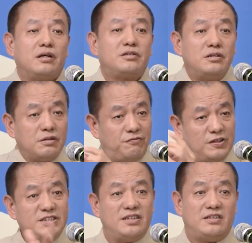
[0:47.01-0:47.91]
Or,
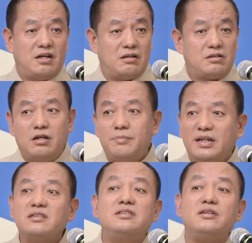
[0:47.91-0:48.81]
they may turn into
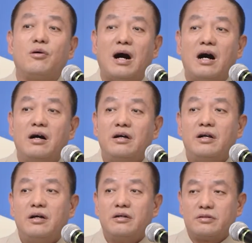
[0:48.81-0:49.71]
gas when it
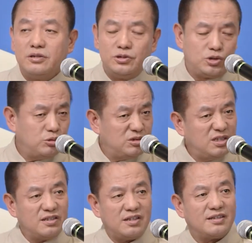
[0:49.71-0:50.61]
gets too hot.
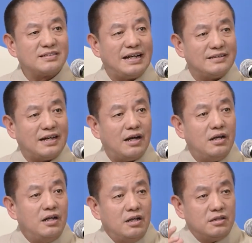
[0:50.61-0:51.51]
There's so much
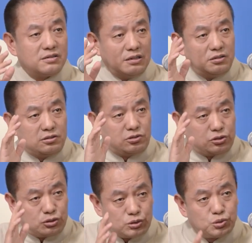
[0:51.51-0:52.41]
energy in the
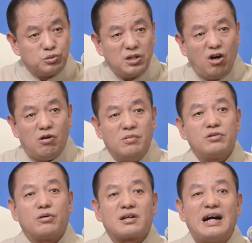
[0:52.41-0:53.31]
universe, but the one
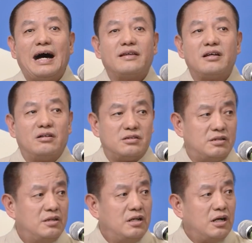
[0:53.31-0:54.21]
we mainly see
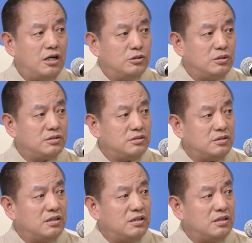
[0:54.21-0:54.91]
is kinetic.